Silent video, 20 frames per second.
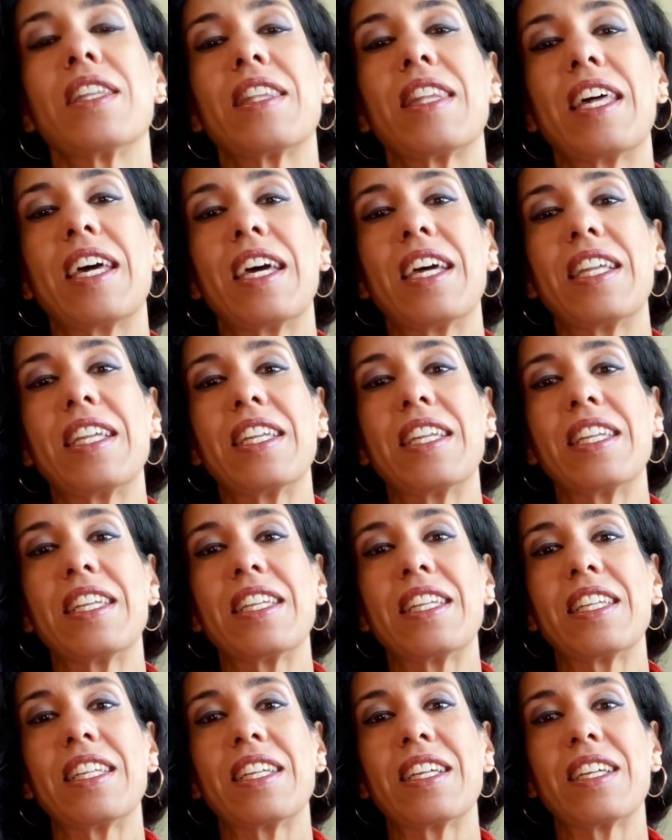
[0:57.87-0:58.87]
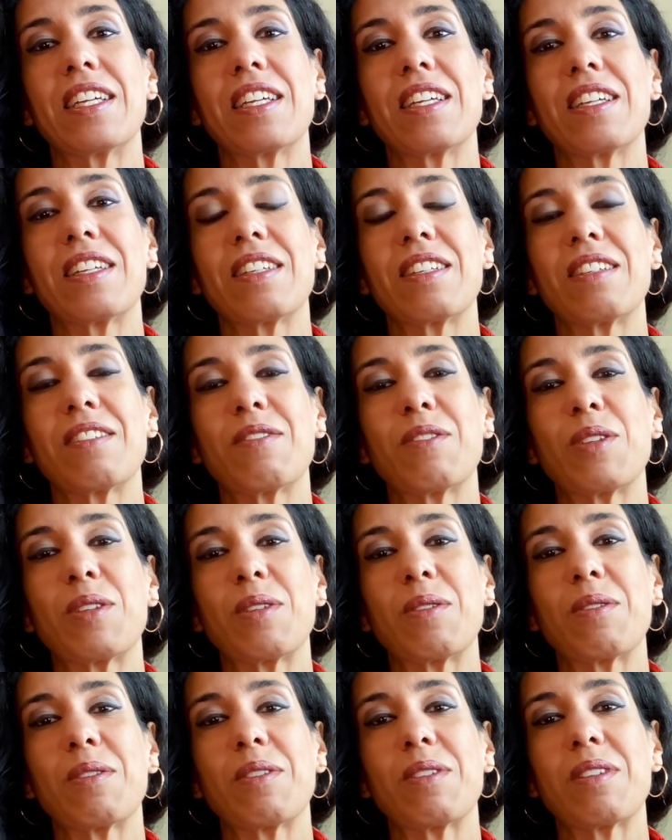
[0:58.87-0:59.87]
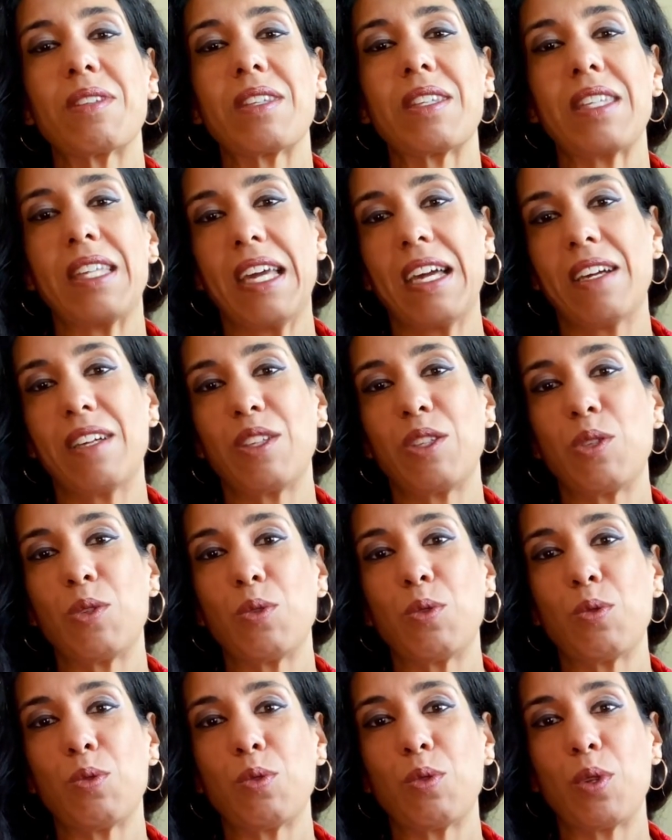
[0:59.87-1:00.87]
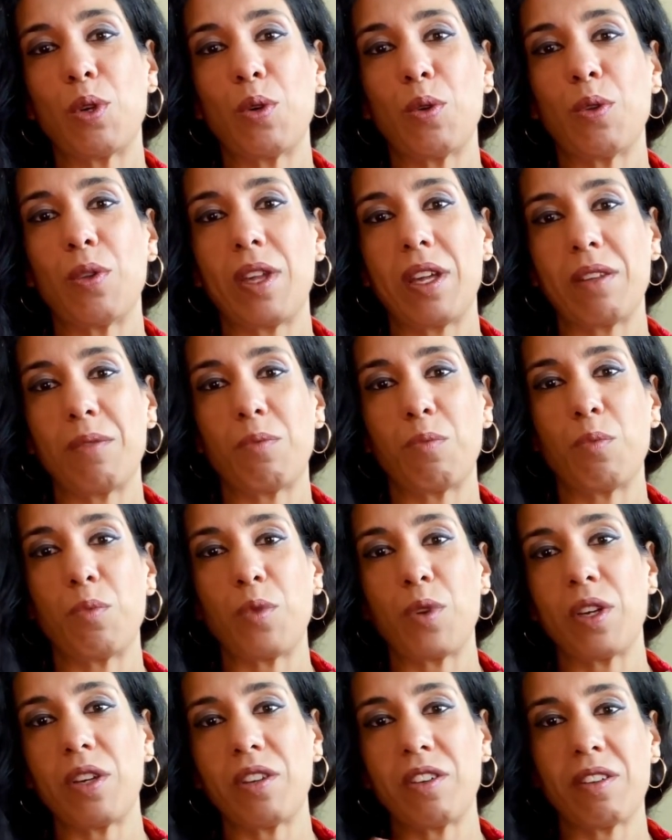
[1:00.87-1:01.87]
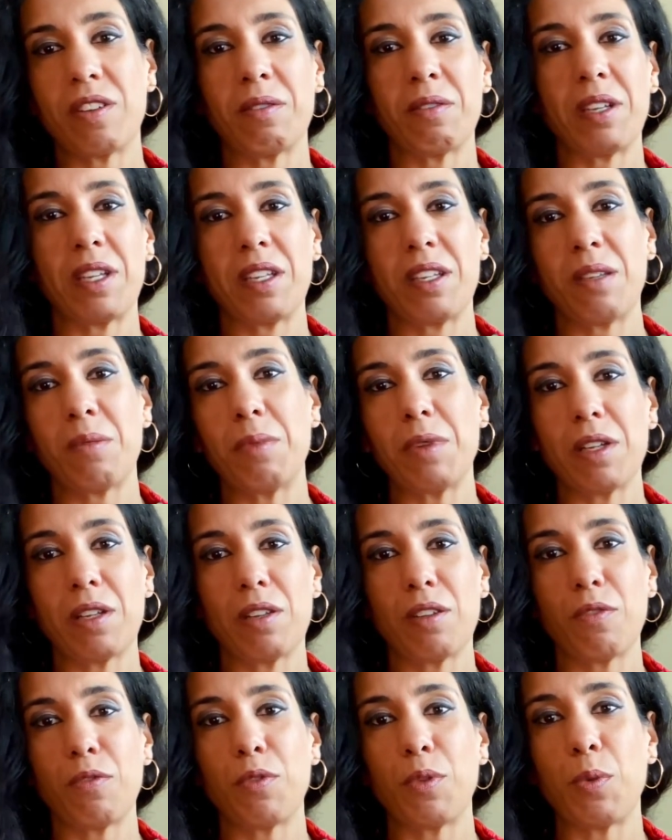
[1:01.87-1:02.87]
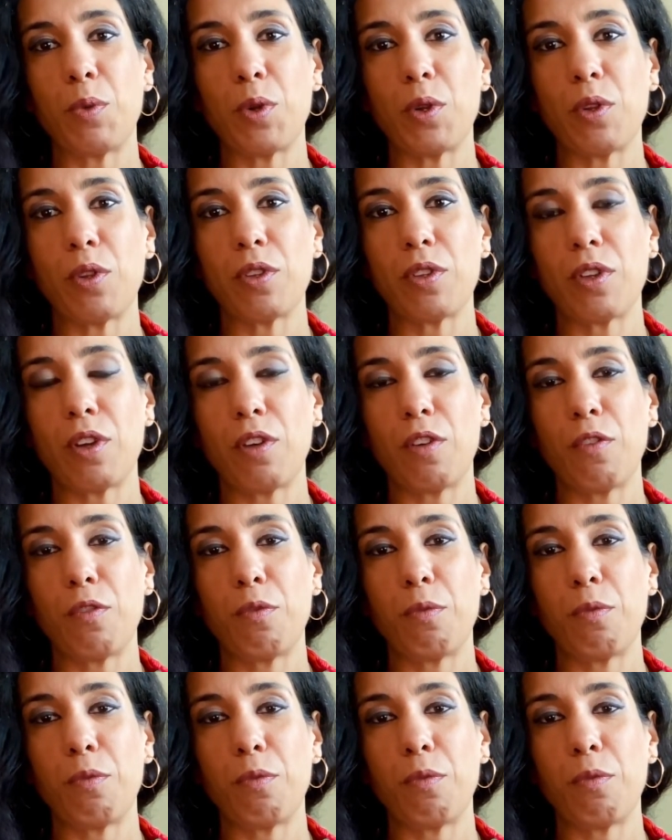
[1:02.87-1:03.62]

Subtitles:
then yeah, you know that we're in the middle of the world of